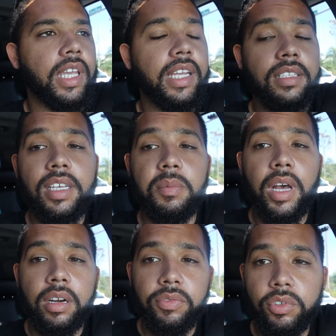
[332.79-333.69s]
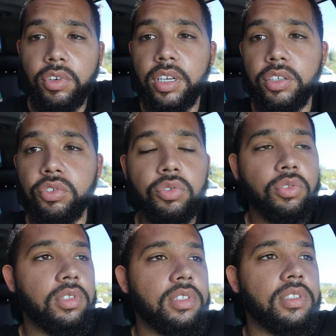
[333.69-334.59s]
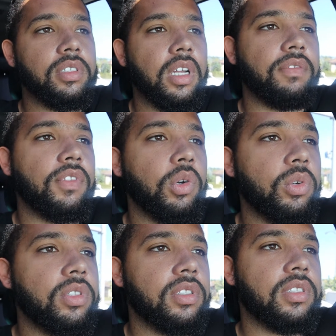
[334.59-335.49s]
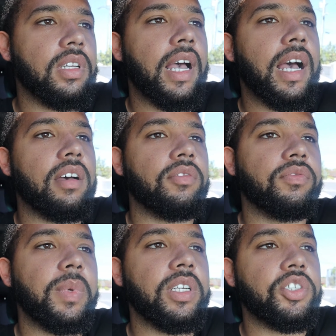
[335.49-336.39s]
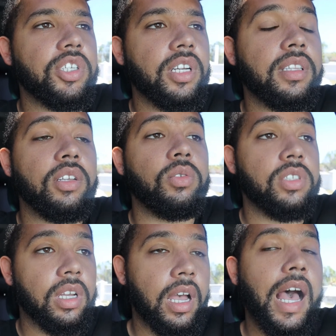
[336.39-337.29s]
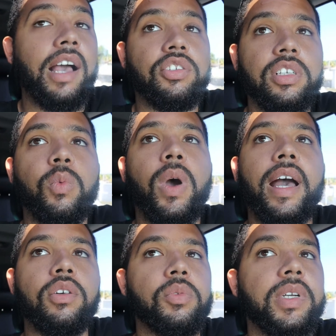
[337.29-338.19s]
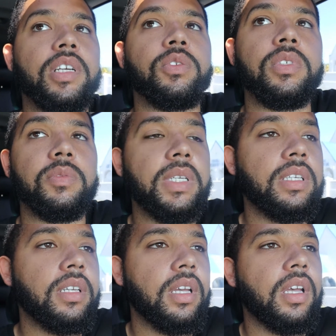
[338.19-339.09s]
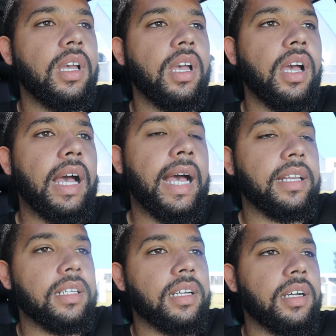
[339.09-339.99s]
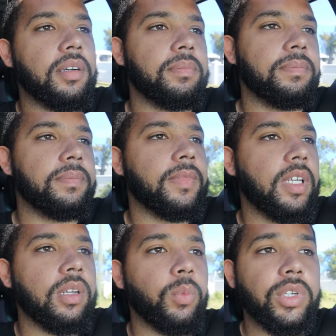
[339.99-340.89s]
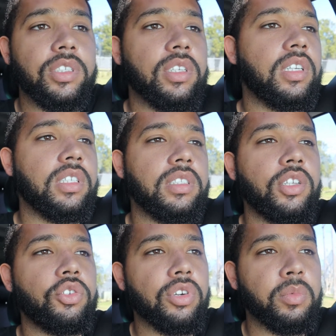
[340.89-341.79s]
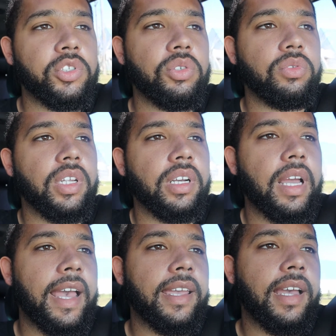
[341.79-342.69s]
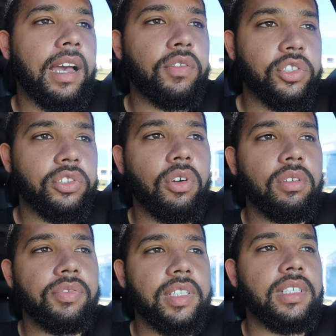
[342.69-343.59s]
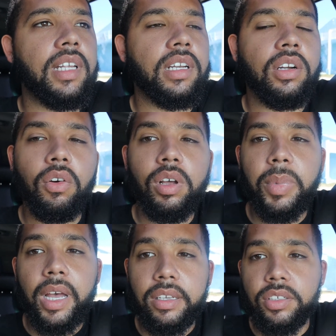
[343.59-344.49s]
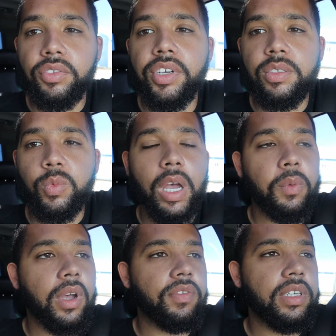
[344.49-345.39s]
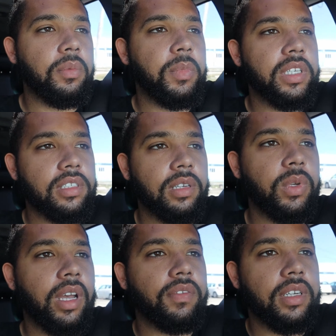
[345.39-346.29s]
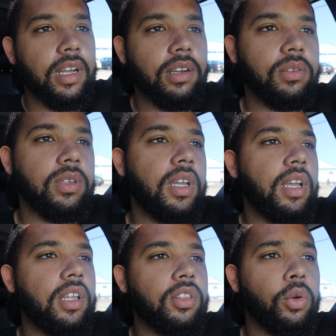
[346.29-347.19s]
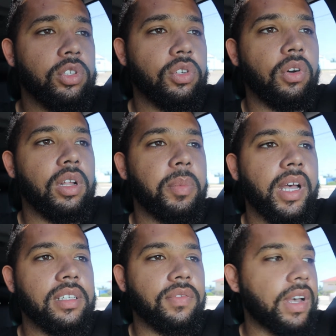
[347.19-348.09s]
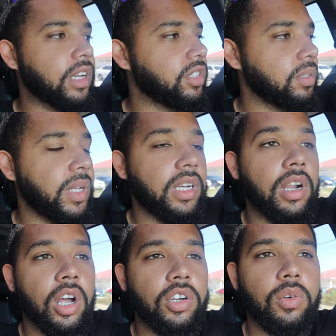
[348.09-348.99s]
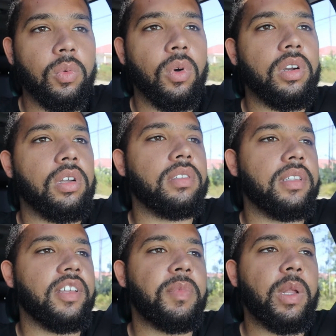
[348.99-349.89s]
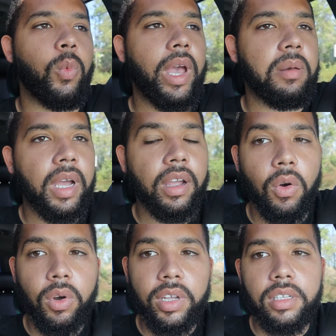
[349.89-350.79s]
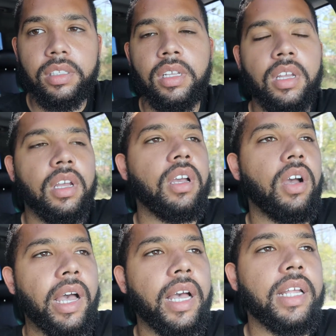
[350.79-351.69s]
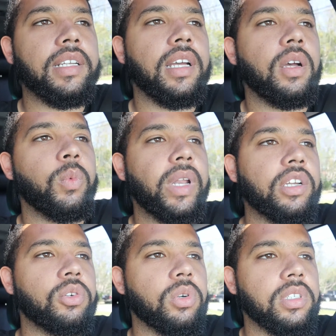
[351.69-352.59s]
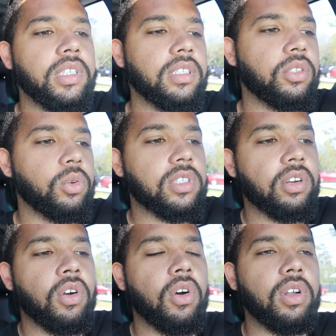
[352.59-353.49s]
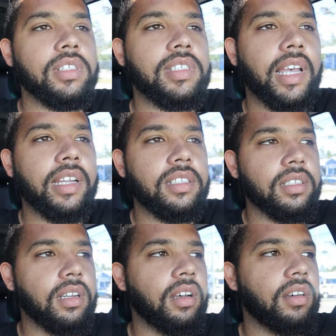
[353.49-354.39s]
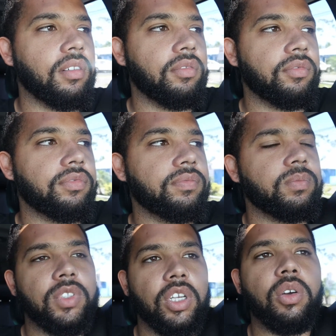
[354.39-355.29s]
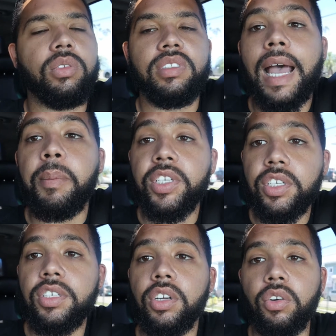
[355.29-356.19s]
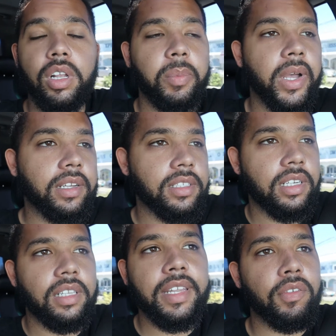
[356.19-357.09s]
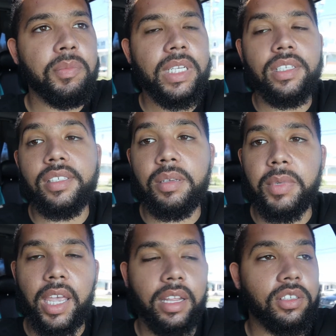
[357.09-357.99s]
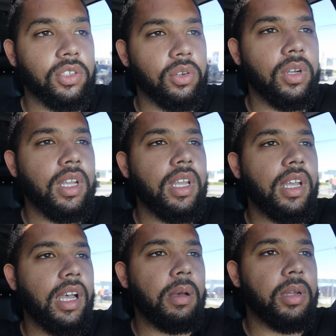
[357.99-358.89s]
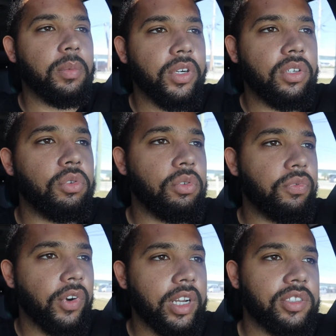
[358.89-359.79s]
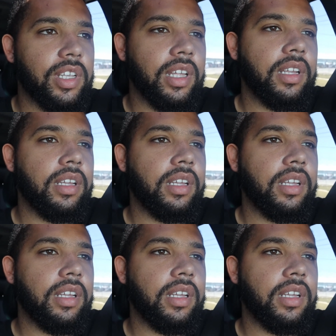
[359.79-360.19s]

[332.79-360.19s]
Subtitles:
intake manifold runner controls, none of those have been shut. Those are actually wide open as we speak. And we're just going to continue troubleshooting it. I have a strong feeling that the coil packs are the reason why we're having the mist that we're having now. Those coil packs have actually been underwater. They've been wet by oil. And when I Googled it, those are all signs of, you know, damaging your coil packs, and they'll never be the same again. So I'm going to put a new fresh set